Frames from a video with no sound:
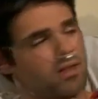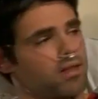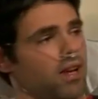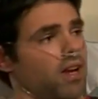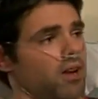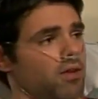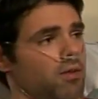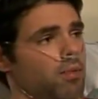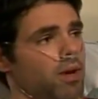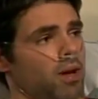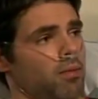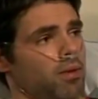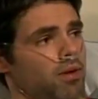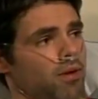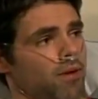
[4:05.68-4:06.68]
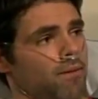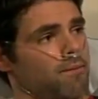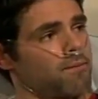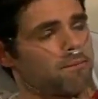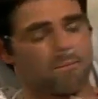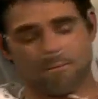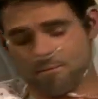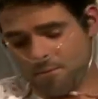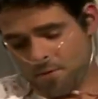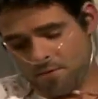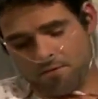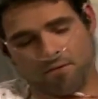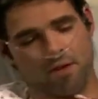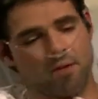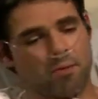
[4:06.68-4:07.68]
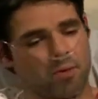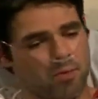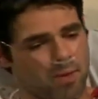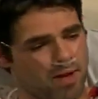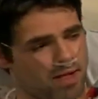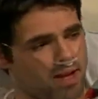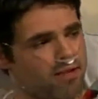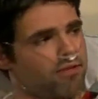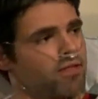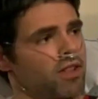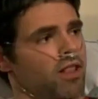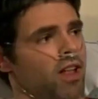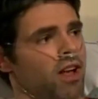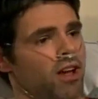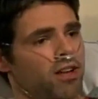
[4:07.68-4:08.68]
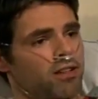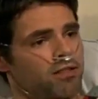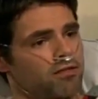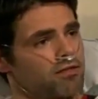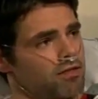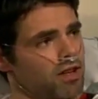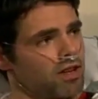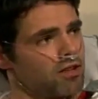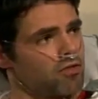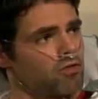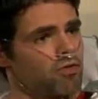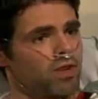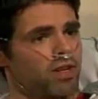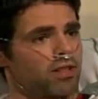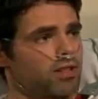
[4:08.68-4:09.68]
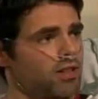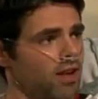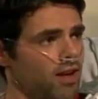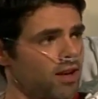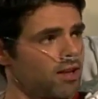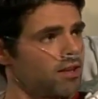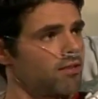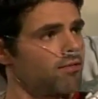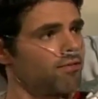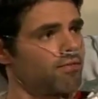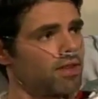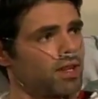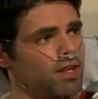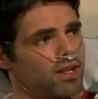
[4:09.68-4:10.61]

this is how you repay me, huh? I put my life on the line, get you reinstated.